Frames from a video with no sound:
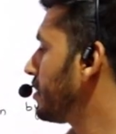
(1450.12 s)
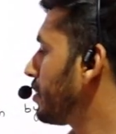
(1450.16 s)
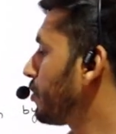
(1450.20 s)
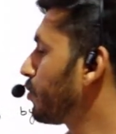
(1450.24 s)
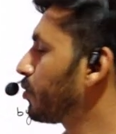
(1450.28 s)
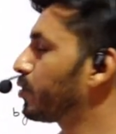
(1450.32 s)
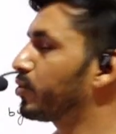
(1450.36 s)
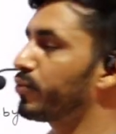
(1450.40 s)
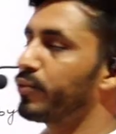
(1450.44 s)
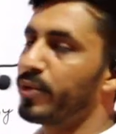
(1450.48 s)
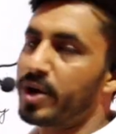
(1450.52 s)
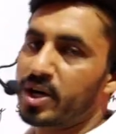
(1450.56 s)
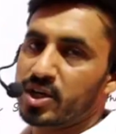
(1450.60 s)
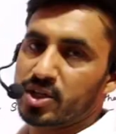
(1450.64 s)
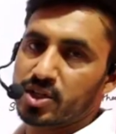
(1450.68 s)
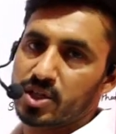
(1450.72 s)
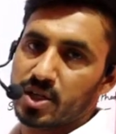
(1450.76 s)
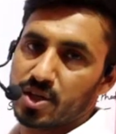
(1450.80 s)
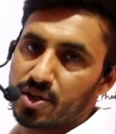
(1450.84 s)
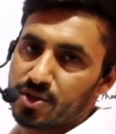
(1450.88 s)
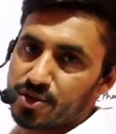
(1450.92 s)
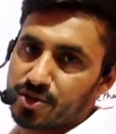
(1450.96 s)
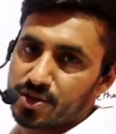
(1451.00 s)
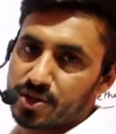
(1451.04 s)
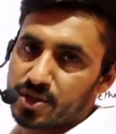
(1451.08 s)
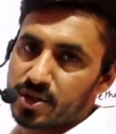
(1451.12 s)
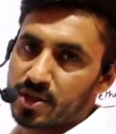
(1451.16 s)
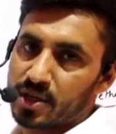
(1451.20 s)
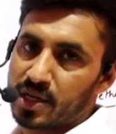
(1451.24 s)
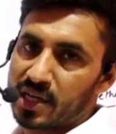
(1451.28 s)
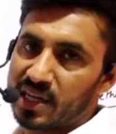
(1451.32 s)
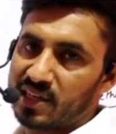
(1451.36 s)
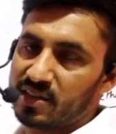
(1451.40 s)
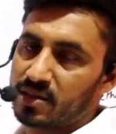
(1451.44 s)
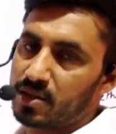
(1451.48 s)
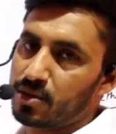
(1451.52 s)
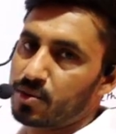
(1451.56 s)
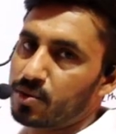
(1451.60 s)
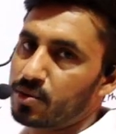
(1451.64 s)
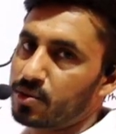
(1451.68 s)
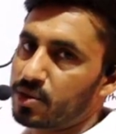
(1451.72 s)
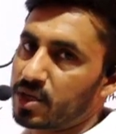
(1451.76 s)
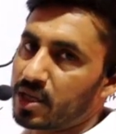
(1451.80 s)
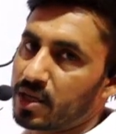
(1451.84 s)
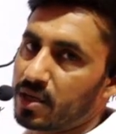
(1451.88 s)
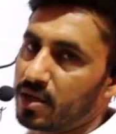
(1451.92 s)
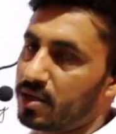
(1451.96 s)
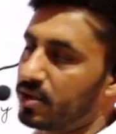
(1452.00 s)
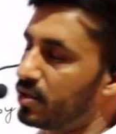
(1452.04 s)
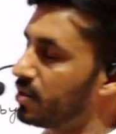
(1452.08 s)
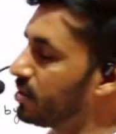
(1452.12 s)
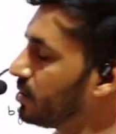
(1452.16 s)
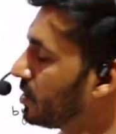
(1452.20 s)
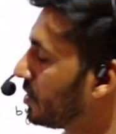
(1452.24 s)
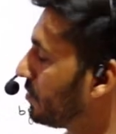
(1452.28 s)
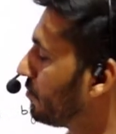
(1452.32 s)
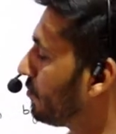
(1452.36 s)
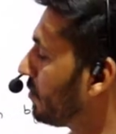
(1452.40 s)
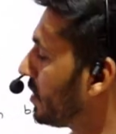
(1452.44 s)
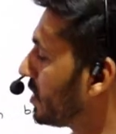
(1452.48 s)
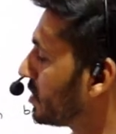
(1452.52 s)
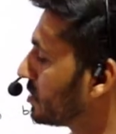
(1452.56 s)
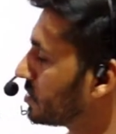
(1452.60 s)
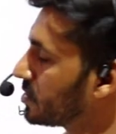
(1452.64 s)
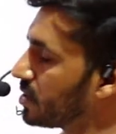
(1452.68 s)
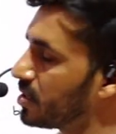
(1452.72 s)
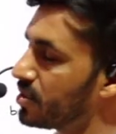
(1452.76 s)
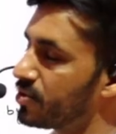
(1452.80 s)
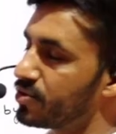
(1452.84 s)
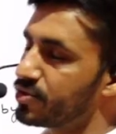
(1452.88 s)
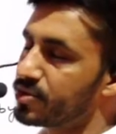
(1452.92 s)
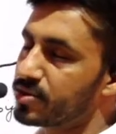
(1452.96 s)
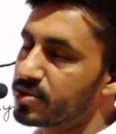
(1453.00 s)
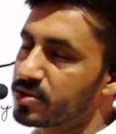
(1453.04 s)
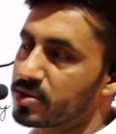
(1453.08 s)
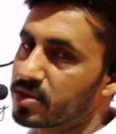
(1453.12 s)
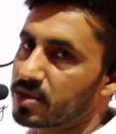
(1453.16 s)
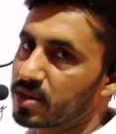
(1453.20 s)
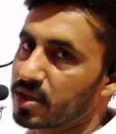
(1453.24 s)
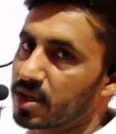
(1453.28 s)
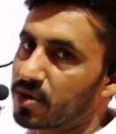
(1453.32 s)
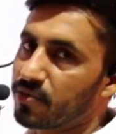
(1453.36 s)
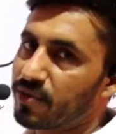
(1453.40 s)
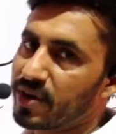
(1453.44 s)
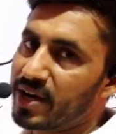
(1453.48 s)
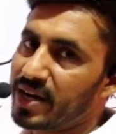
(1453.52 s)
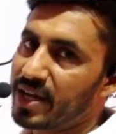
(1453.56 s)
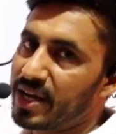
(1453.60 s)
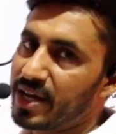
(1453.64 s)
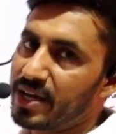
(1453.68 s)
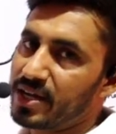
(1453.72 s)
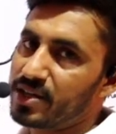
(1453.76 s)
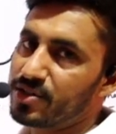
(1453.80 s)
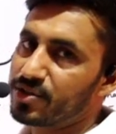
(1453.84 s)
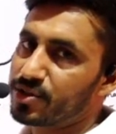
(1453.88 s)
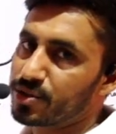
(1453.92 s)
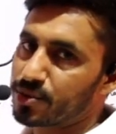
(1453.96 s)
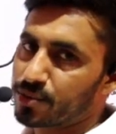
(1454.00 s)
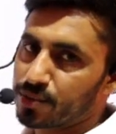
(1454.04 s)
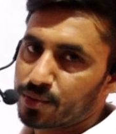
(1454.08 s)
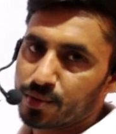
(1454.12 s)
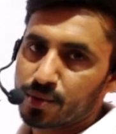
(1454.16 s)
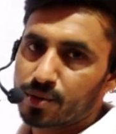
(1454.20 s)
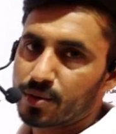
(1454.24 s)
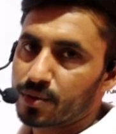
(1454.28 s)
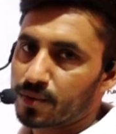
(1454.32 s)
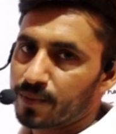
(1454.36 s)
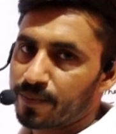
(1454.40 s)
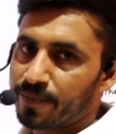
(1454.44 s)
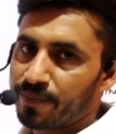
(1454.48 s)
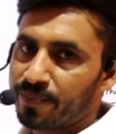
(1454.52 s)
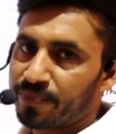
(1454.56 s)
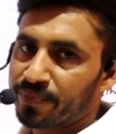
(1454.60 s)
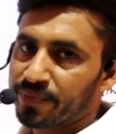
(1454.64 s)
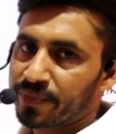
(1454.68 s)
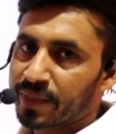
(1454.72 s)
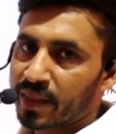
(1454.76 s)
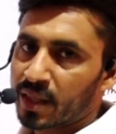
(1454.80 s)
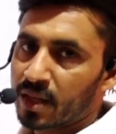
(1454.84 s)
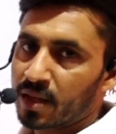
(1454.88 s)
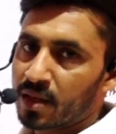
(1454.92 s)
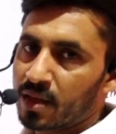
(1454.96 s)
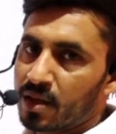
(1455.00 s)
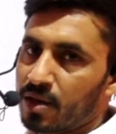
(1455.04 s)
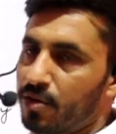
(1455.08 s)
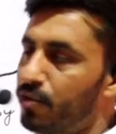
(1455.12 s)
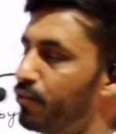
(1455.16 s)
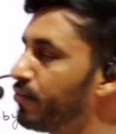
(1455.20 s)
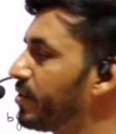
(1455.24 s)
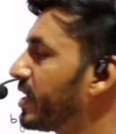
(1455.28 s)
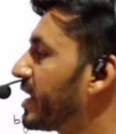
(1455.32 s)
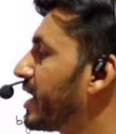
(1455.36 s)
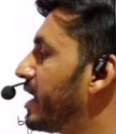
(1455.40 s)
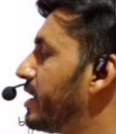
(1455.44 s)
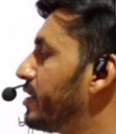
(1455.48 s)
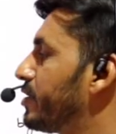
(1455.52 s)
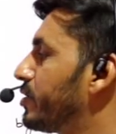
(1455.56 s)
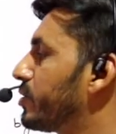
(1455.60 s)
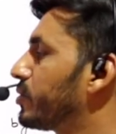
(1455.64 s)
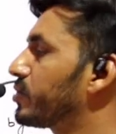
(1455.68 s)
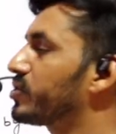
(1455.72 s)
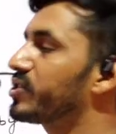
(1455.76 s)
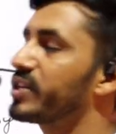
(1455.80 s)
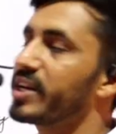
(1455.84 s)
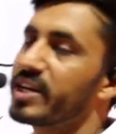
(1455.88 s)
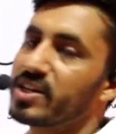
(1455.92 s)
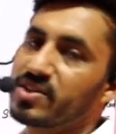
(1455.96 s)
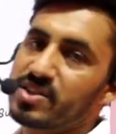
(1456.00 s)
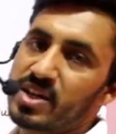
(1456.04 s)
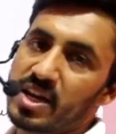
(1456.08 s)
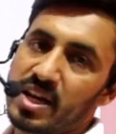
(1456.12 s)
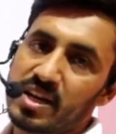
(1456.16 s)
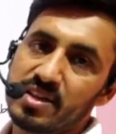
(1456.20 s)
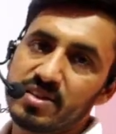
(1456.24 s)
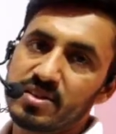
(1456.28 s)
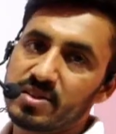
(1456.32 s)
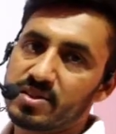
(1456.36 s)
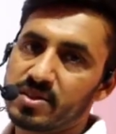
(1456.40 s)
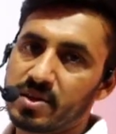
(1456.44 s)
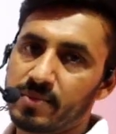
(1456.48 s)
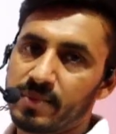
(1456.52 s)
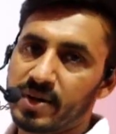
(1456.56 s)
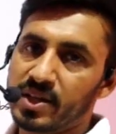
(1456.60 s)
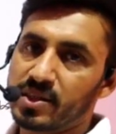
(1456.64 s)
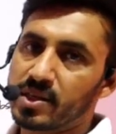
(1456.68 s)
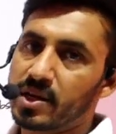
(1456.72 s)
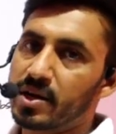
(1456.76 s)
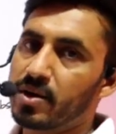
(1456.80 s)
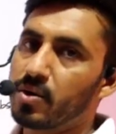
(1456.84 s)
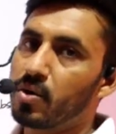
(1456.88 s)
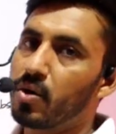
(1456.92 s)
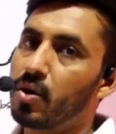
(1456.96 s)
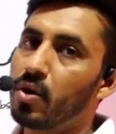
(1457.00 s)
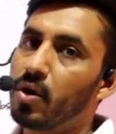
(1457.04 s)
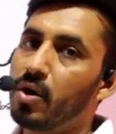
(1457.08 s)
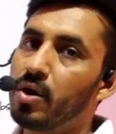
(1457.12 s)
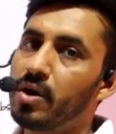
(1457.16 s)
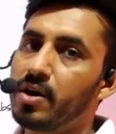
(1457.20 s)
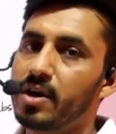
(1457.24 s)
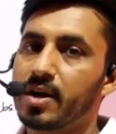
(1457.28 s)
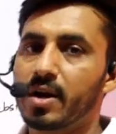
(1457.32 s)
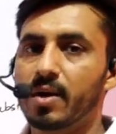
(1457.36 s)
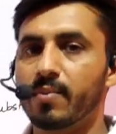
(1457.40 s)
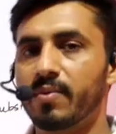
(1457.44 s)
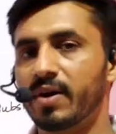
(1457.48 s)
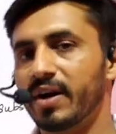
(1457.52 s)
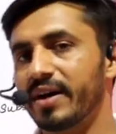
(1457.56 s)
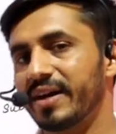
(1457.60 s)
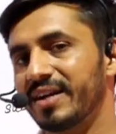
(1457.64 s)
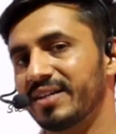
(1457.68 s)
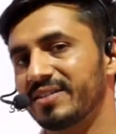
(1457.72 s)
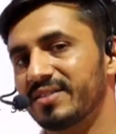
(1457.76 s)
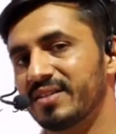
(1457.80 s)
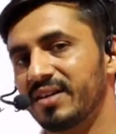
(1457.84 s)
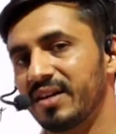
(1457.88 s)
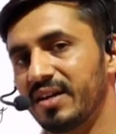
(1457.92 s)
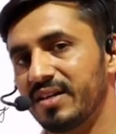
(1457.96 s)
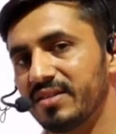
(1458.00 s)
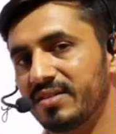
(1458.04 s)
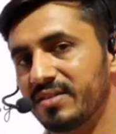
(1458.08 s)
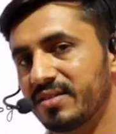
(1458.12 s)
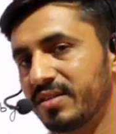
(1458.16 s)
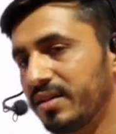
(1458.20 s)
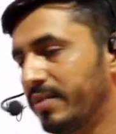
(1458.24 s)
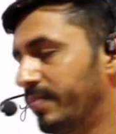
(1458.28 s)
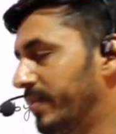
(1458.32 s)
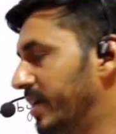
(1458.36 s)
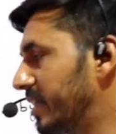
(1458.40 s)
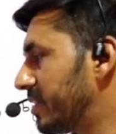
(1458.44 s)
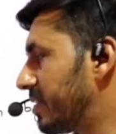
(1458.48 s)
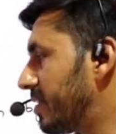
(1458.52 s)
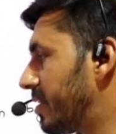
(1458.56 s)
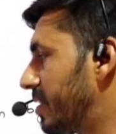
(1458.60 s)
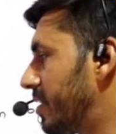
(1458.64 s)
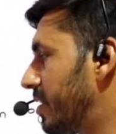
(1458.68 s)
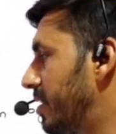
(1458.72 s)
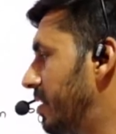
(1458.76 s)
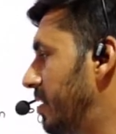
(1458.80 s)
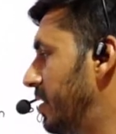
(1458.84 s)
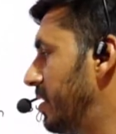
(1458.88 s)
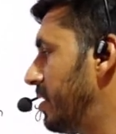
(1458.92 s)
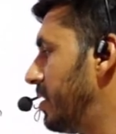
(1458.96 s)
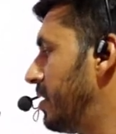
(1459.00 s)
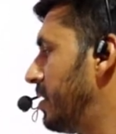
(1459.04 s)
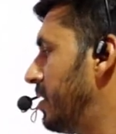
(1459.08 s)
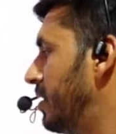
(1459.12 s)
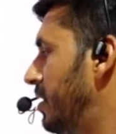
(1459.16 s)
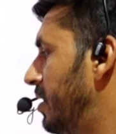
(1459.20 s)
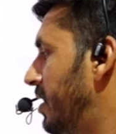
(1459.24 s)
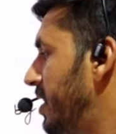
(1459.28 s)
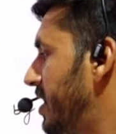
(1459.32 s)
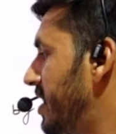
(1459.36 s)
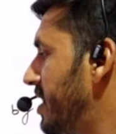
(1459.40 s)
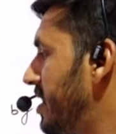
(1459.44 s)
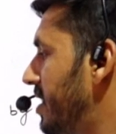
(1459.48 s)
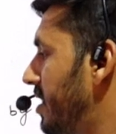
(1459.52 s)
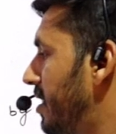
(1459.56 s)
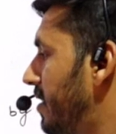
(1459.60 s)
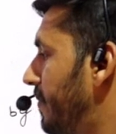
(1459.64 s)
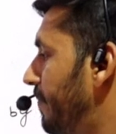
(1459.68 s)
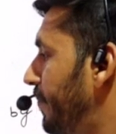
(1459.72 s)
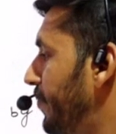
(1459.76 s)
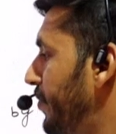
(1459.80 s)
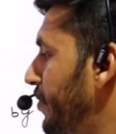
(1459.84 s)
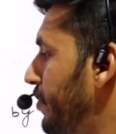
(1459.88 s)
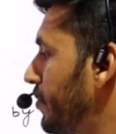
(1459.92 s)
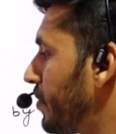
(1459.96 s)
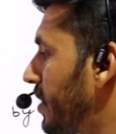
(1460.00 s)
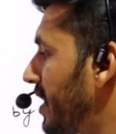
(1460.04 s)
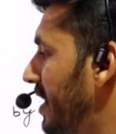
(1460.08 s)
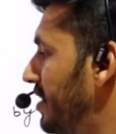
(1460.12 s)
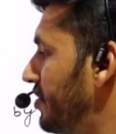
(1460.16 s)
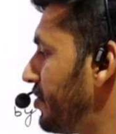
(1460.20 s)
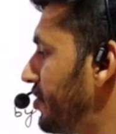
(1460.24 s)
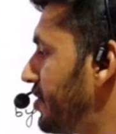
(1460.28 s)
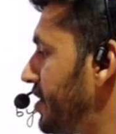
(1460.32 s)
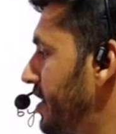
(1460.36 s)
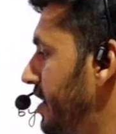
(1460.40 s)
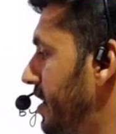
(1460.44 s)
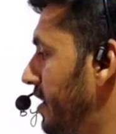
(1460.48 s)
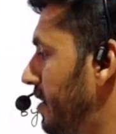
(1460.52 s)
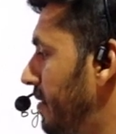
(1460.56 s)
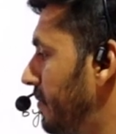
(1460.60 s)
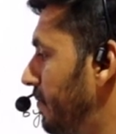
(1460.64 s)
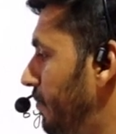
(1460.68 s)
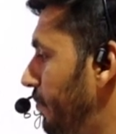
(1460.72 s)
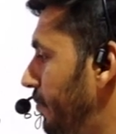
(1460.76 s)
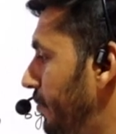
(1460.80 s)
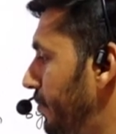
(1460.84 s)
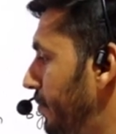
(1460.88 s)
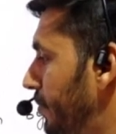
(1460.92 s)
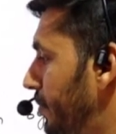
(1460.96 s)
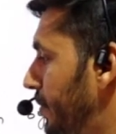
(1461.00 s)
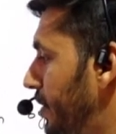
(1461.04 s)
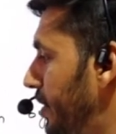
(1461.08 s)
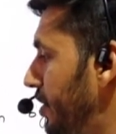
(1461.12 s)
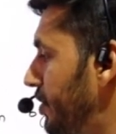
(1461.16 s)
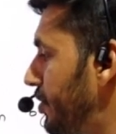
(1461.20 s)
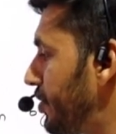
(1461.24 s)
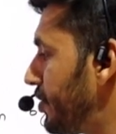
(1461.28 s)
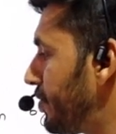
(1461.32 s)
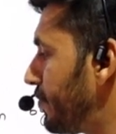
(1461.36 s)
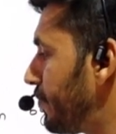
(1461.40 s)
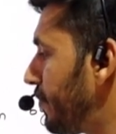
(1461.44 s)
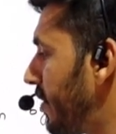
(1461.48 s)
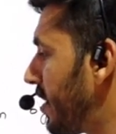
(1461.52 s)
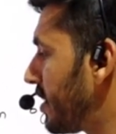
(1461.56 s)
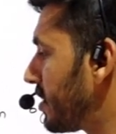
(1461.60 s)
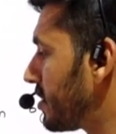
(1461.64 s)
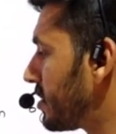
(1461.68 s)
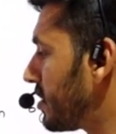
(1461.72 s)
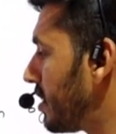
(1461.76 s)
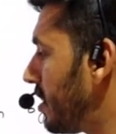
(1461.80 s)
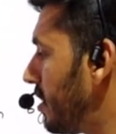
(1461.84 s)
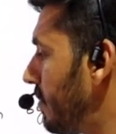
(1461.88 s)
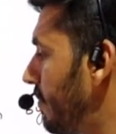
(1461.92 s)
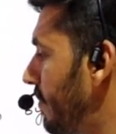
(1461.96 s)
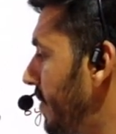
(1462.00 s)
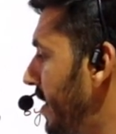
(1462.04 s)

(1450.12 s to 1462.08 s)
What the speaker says: the root functions. In the functions given as root, we can use rationalization method or double rationalization method. Here you can see this function